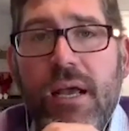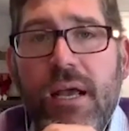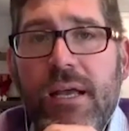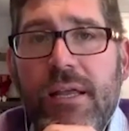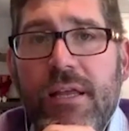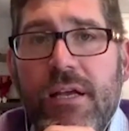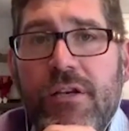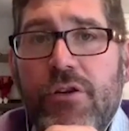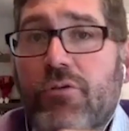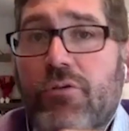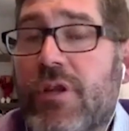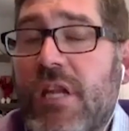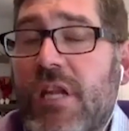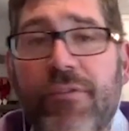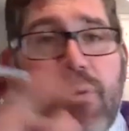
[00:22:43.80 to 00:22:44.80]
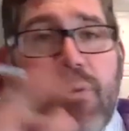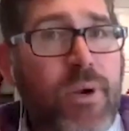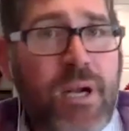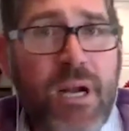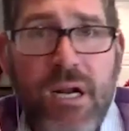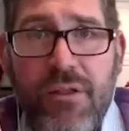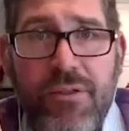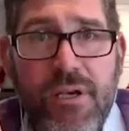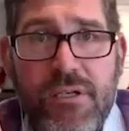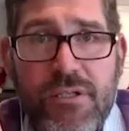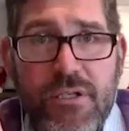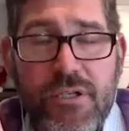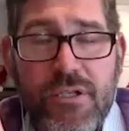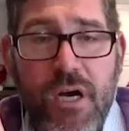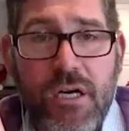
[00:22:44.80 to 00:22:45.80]
and then you'll never run out of things
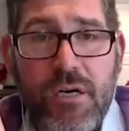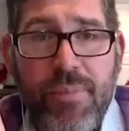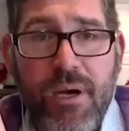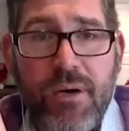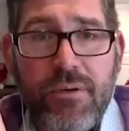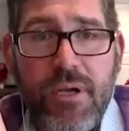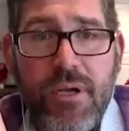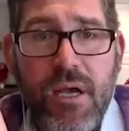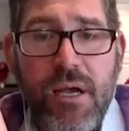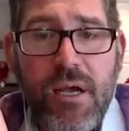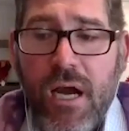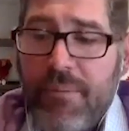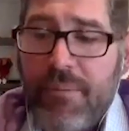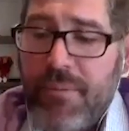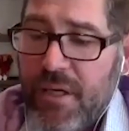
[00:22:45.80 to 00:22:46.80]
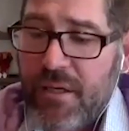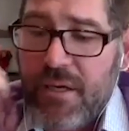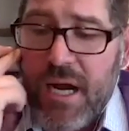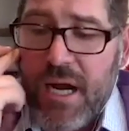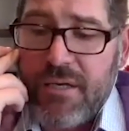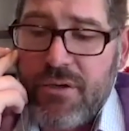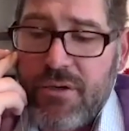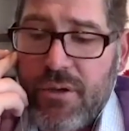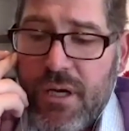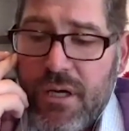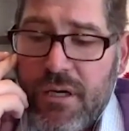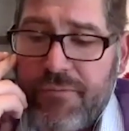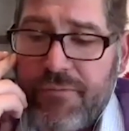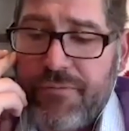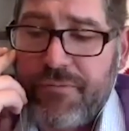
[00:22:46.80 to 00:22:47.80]
to talk about. I mean, I do a
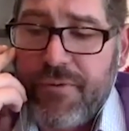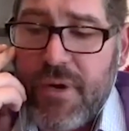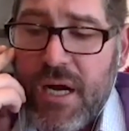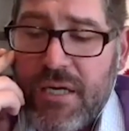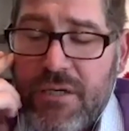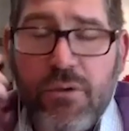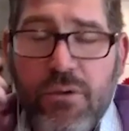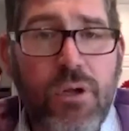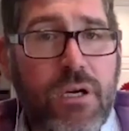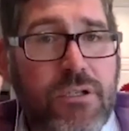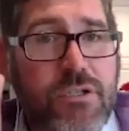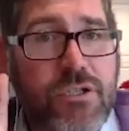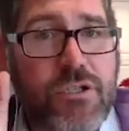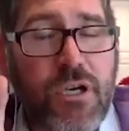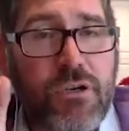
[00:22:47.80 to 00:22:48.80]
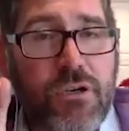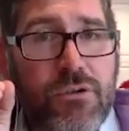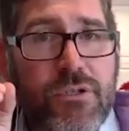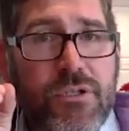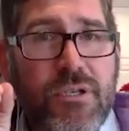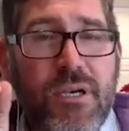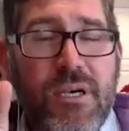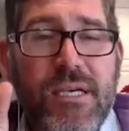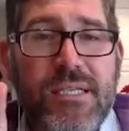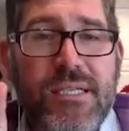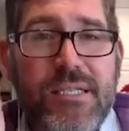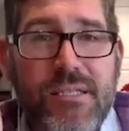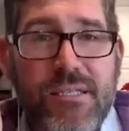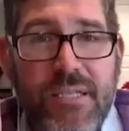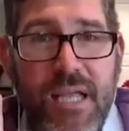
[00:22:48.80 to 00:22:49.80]
lot of I do a lot of stutters,
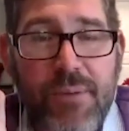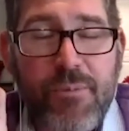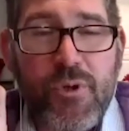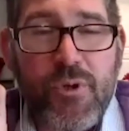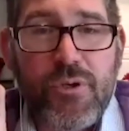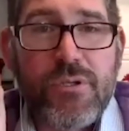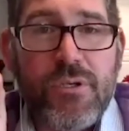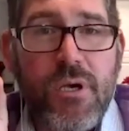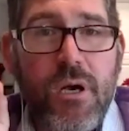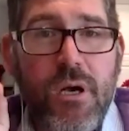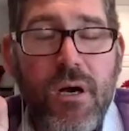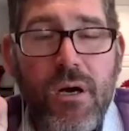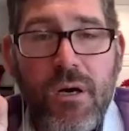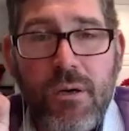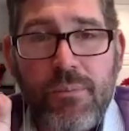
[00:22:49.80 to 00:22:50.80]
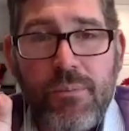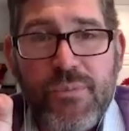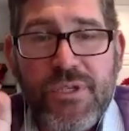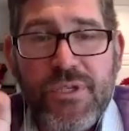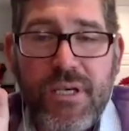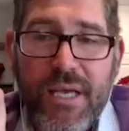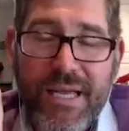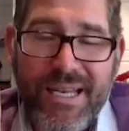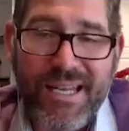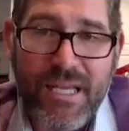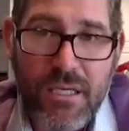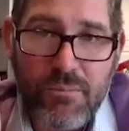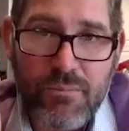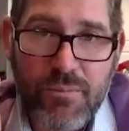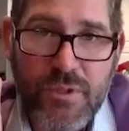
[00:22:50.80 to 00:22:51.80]
stammers, ums, and
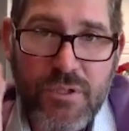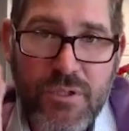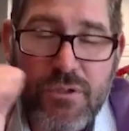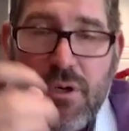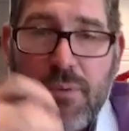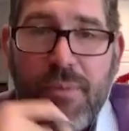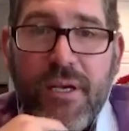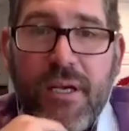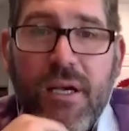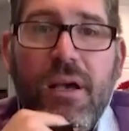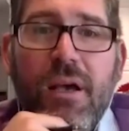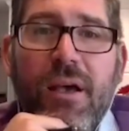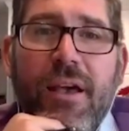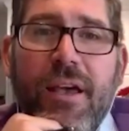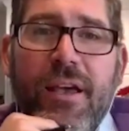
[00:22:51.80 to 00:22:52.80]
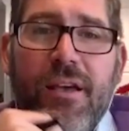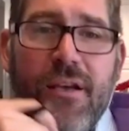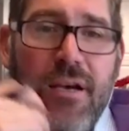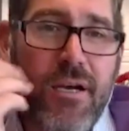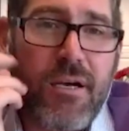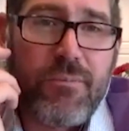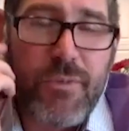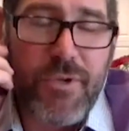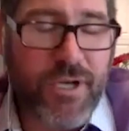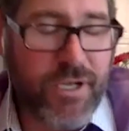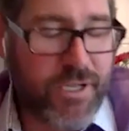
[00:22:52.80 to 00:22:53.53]
im's. So I'm like, hey, um,